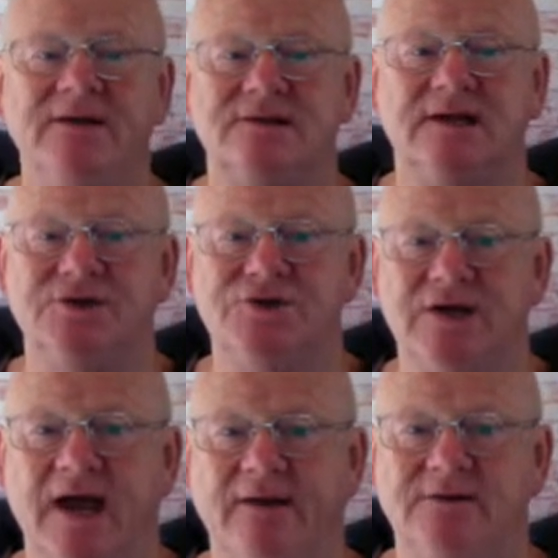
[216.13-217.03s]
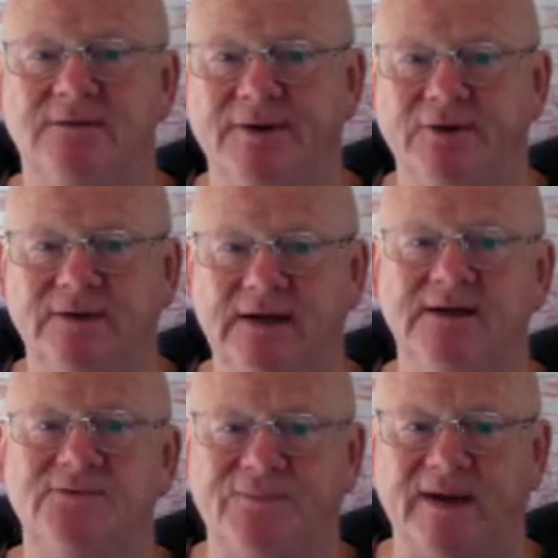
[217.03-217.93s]
teaches you how to build a
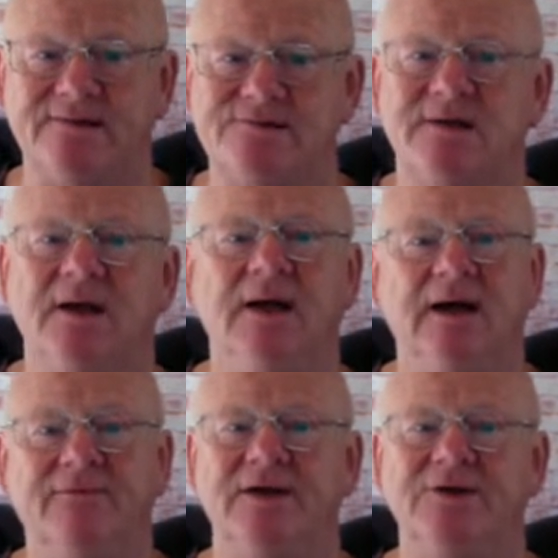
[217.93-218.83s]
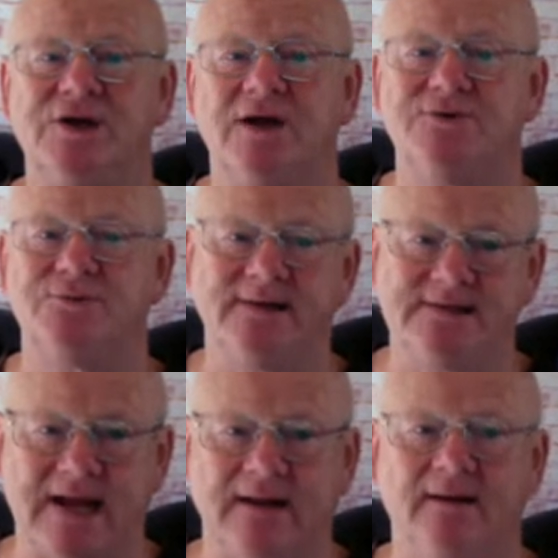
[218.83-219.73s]
list fast and then shows you
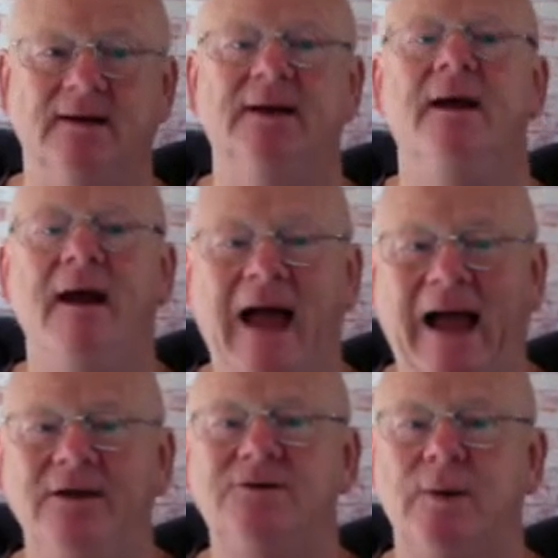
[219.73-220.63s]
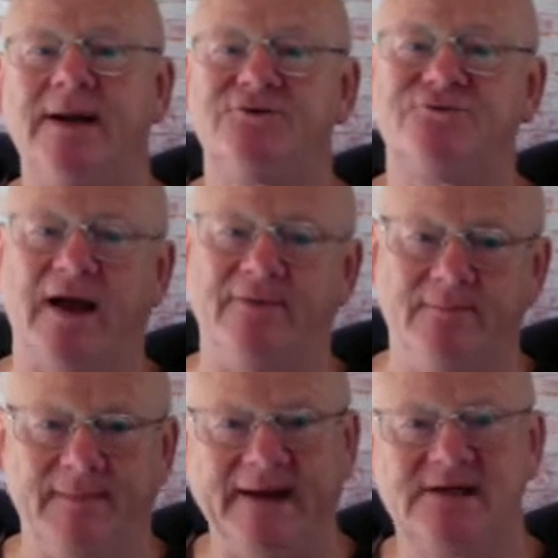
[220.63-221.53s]
exactly how to extract
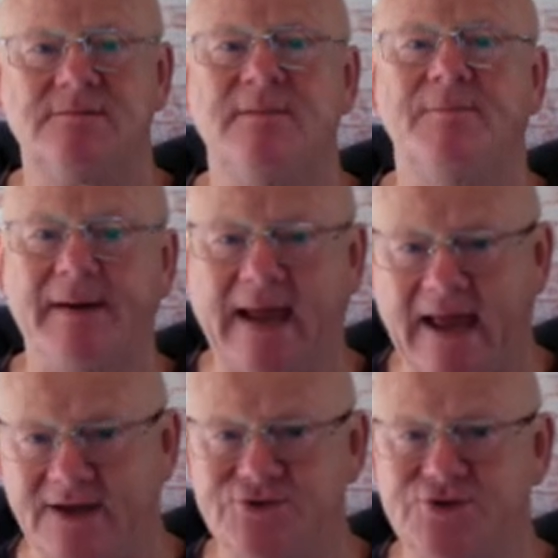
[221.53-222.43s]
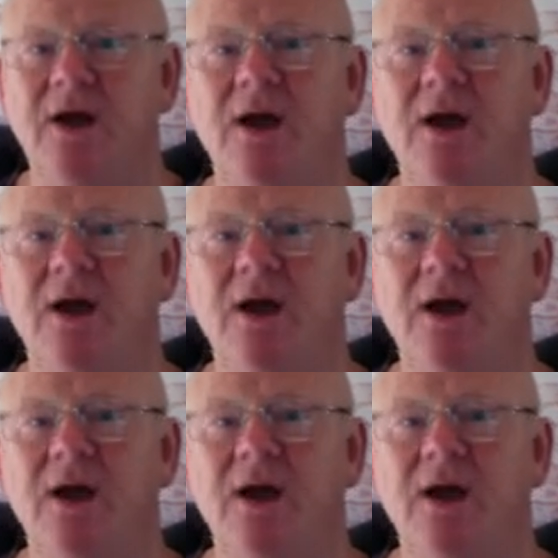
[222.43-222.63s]
the maximum of cash